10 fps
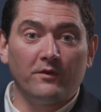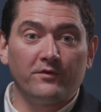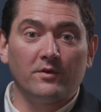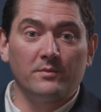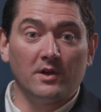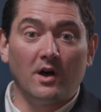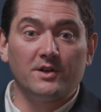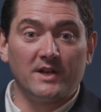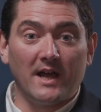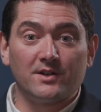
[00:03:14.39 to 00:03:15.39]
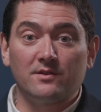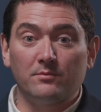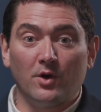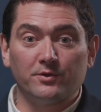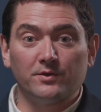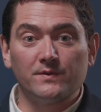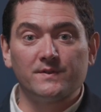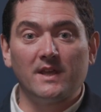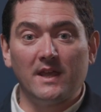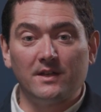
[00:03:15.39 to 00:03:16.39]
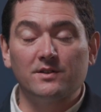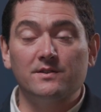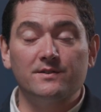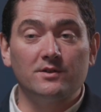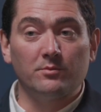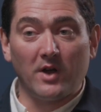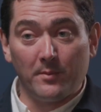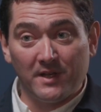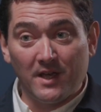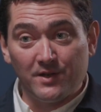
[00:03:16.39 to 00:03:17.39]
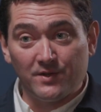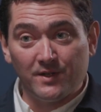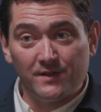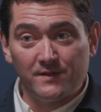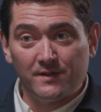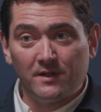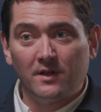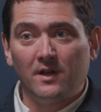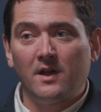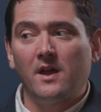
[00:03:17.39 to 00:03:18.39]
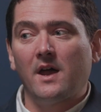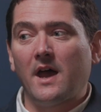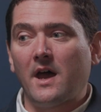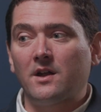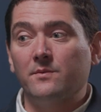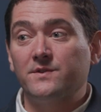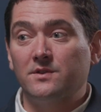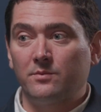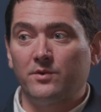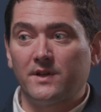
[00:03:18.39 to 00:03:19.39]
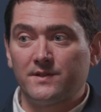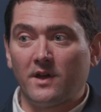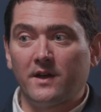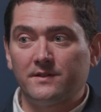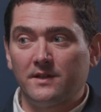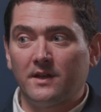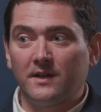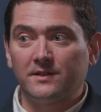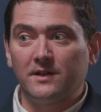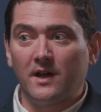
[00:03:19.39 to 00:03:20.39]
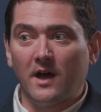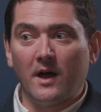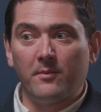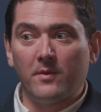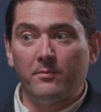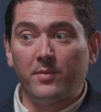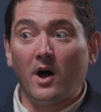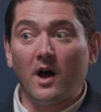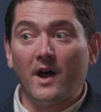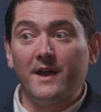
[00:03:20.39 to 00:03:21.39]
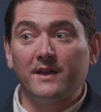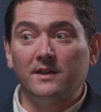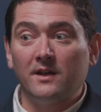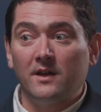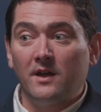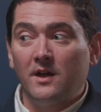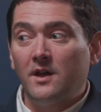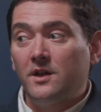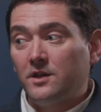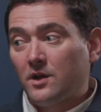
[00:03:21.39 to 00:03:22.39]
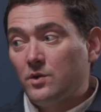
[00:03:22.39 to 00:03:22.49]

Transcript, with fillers: off from large action models in consumer applications. And I'm super excited um, by, you